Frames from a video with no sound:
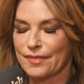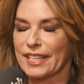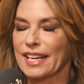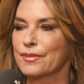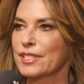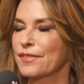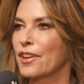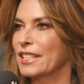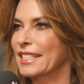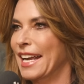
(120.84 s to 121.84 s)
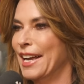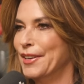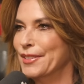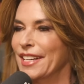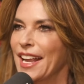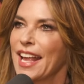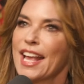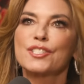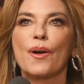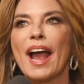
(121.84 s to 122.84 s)
that was falling down. So
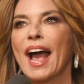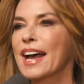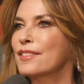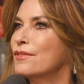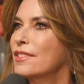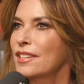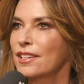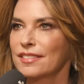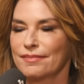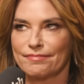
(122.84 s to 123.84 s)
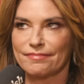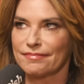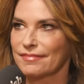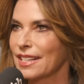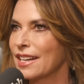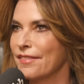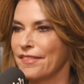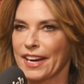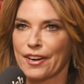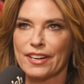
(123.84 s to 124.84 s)
I had a
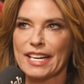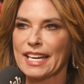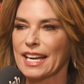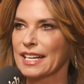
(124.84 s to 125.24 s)
very